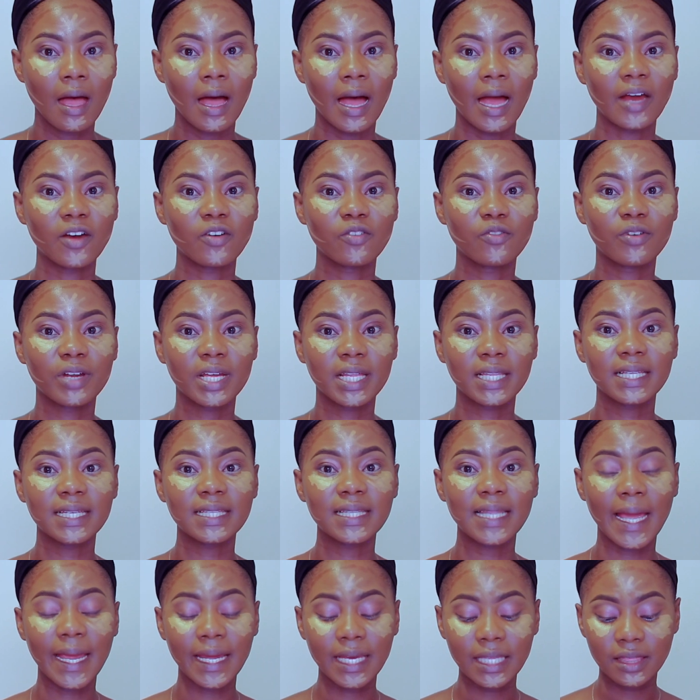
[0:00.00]
I really
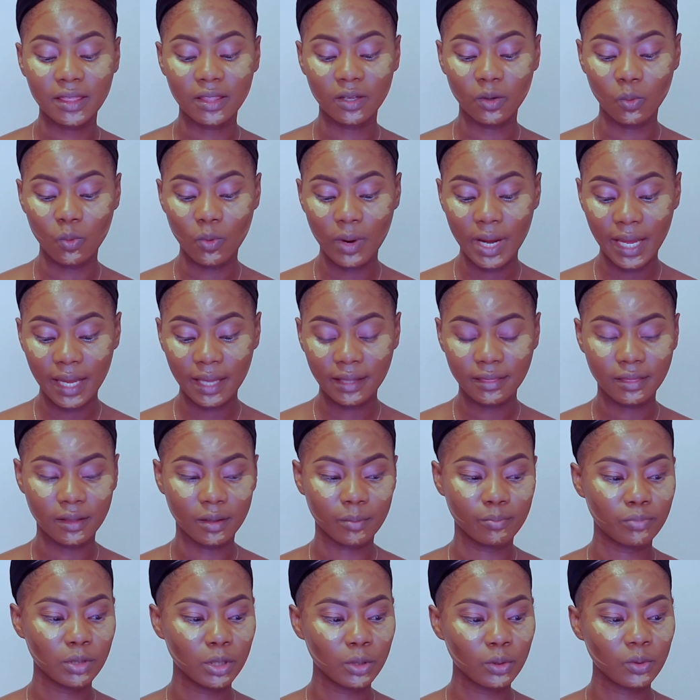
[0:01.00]
like the way
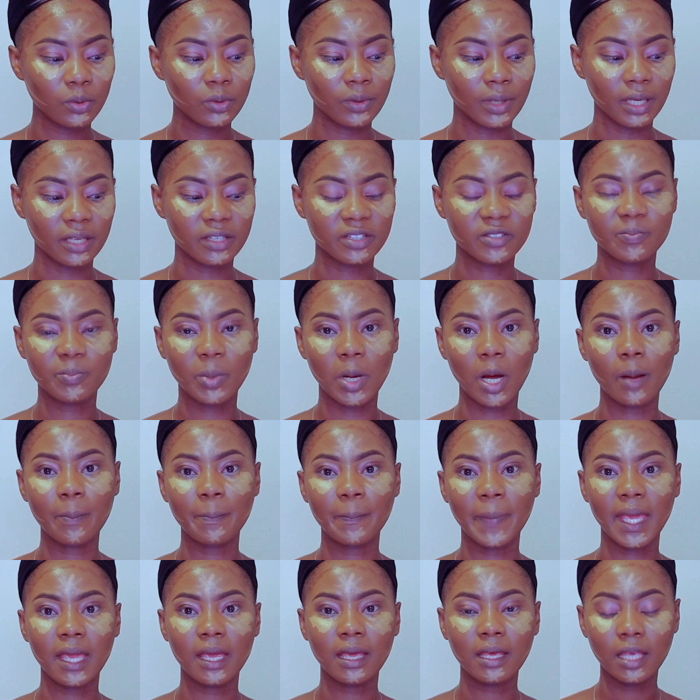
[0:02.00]
the blue is
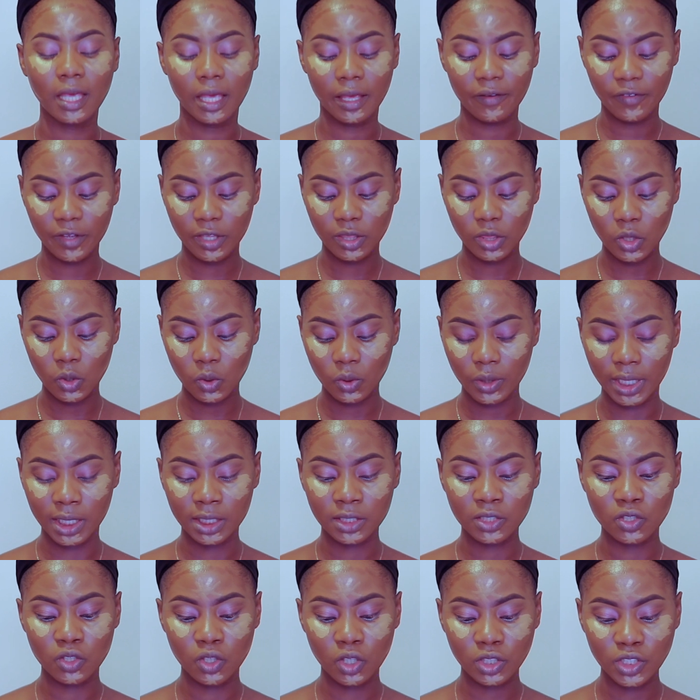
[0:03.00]
popping, even though
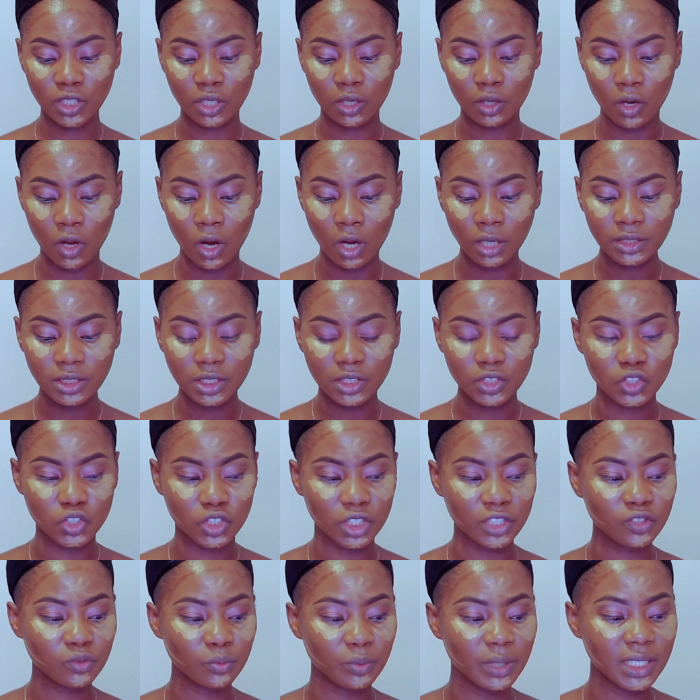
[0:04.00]
it's not a lot, it's
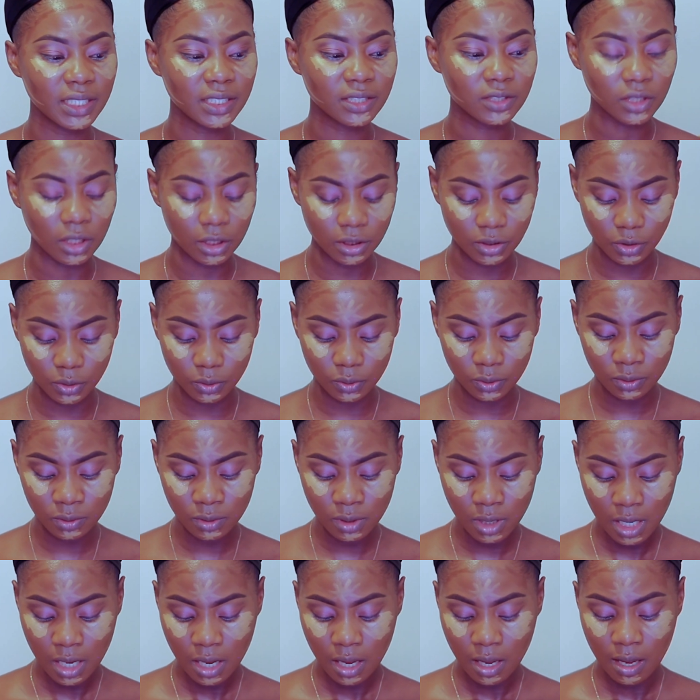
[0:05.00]
just really subtle.
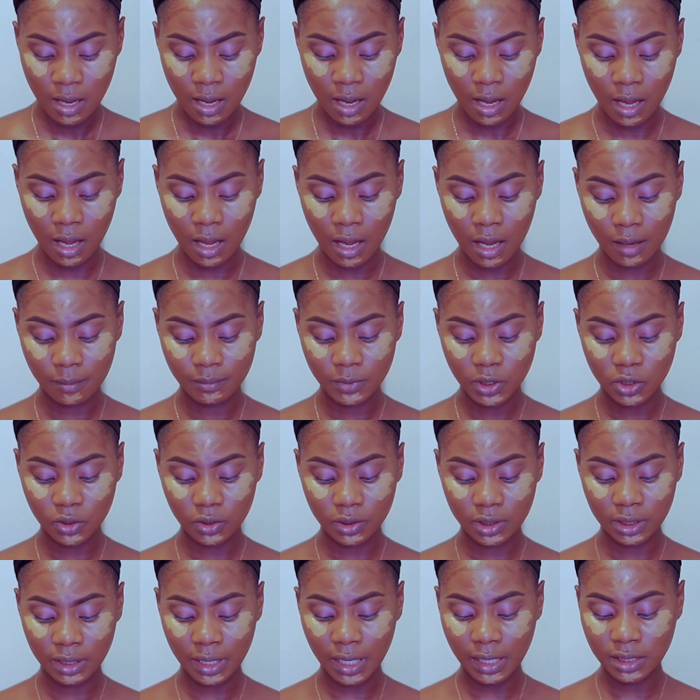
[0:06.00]

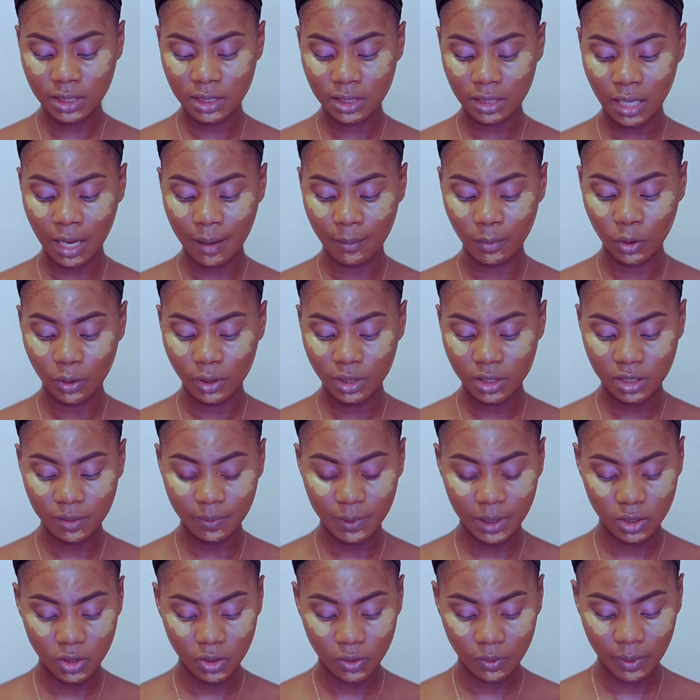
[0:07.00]
So the next thing I'm going to
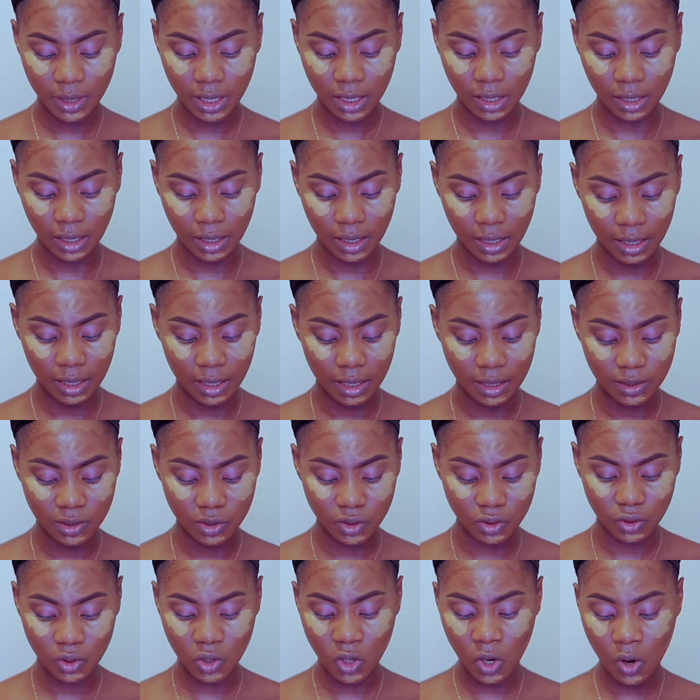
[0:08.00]
be doing
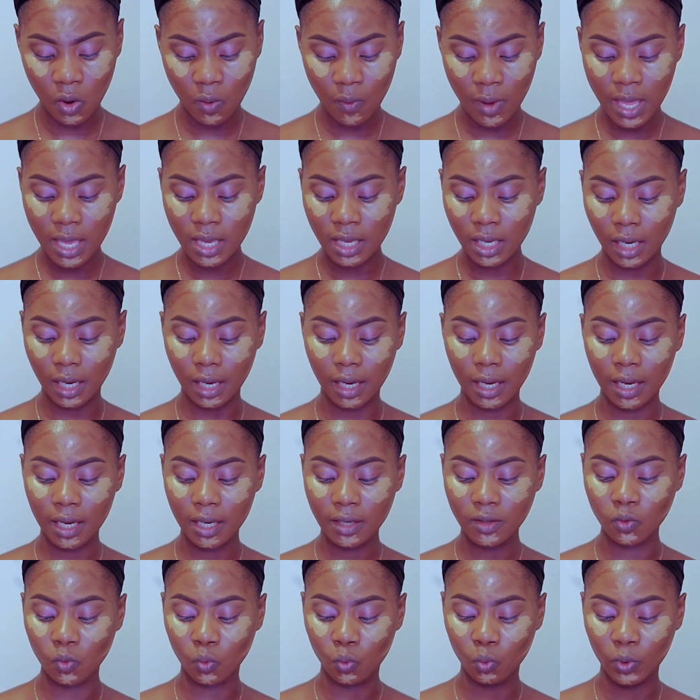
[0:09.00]
is going
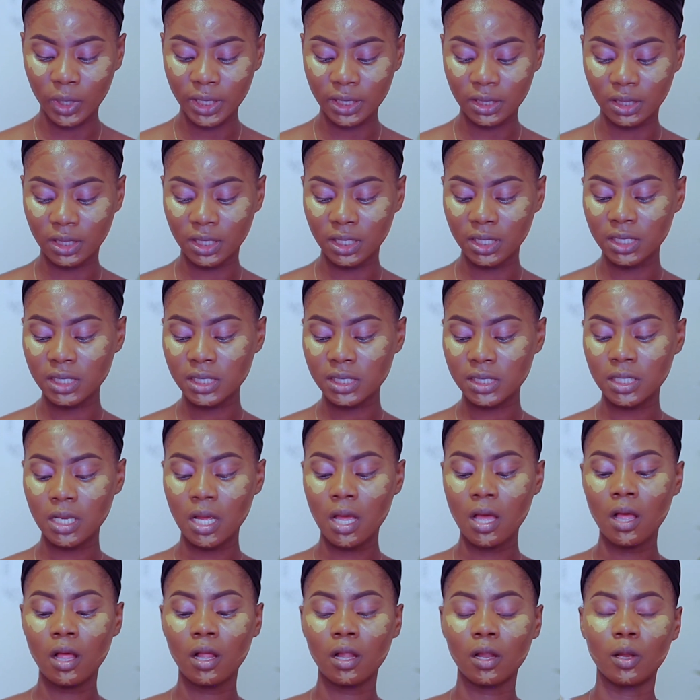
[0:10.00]
in with this
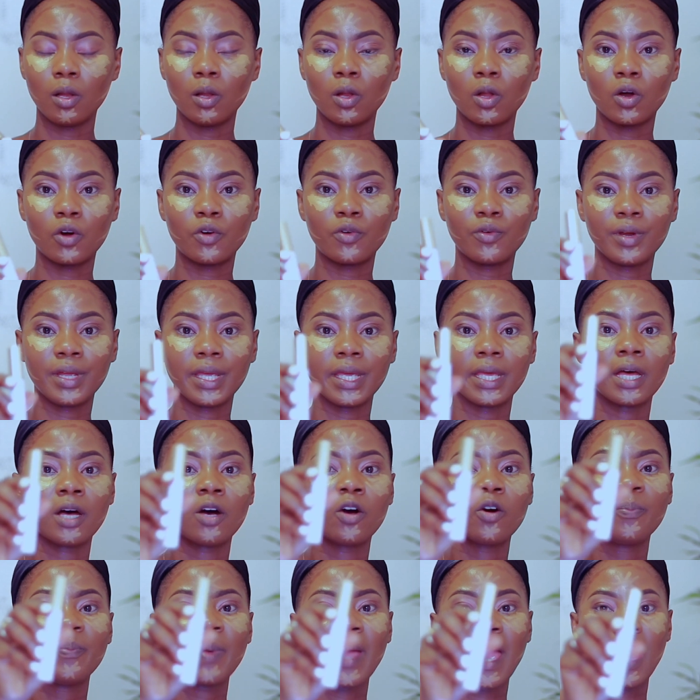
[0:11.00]

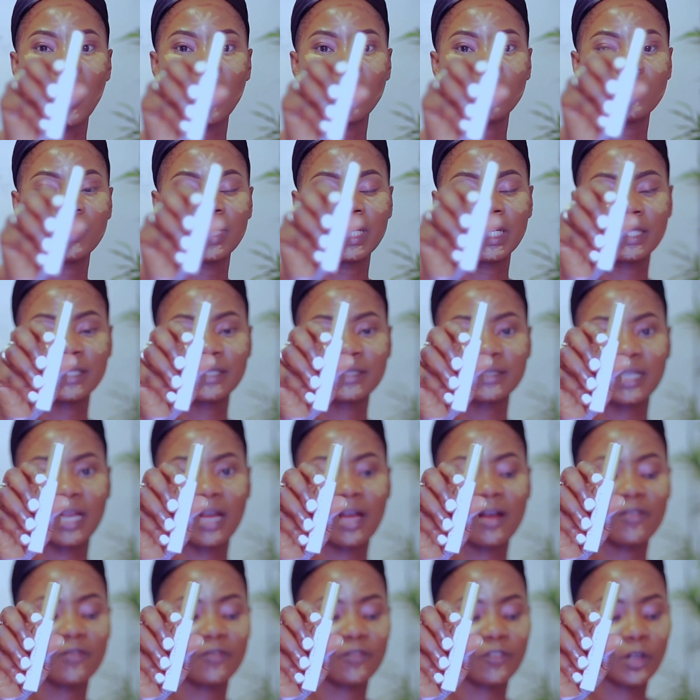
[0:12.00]
L'Oreal Paris
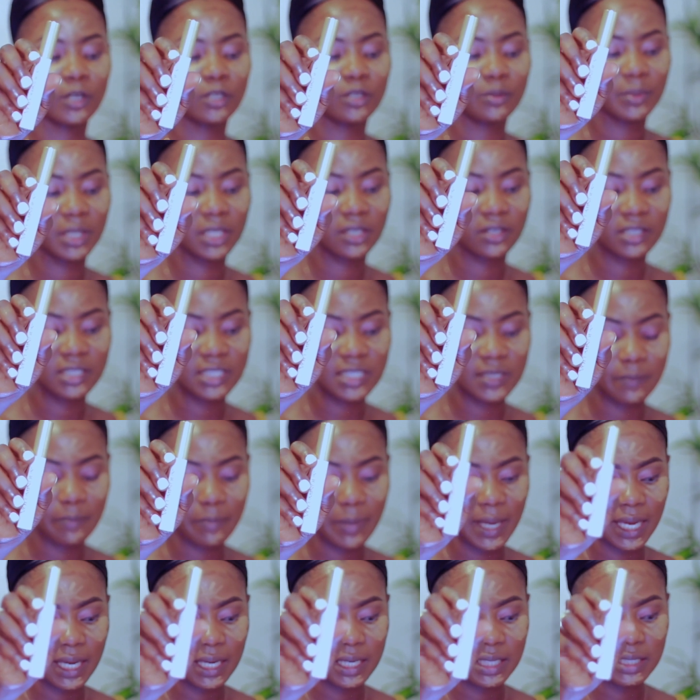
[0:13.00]
Voluminous
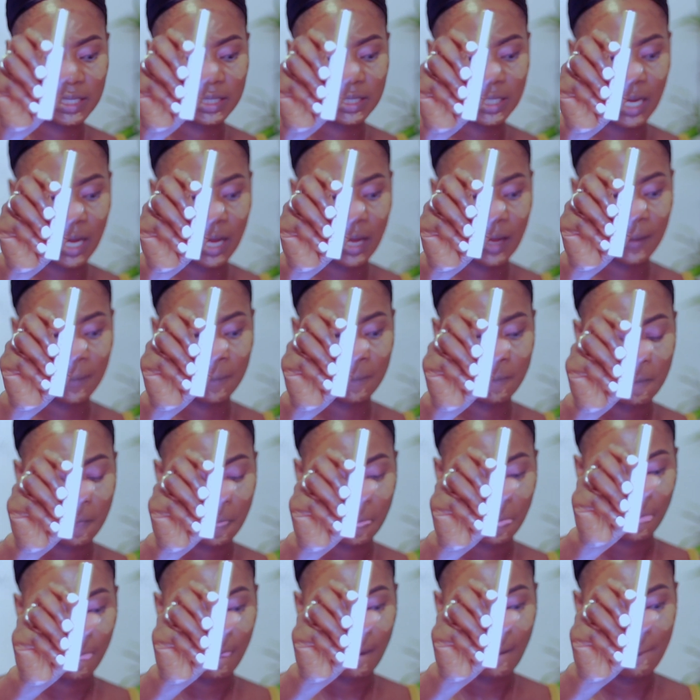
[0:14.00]
Base
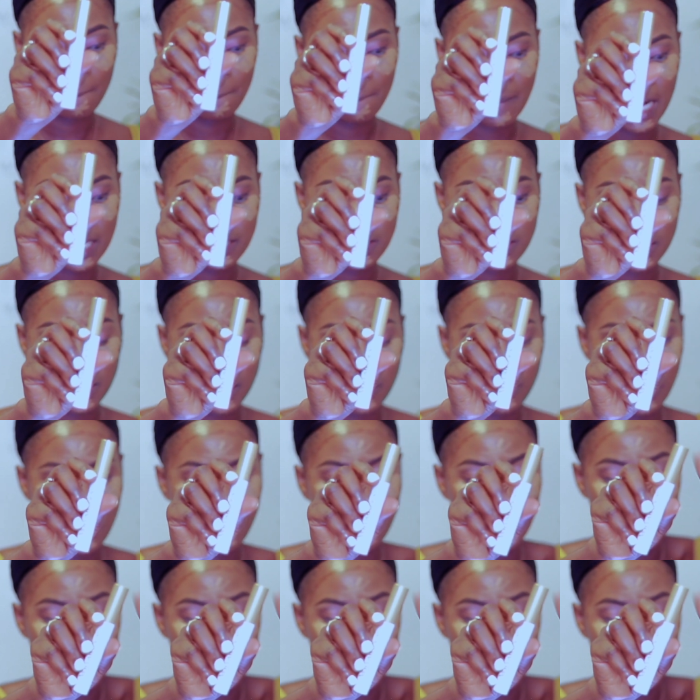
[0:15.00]
Mascara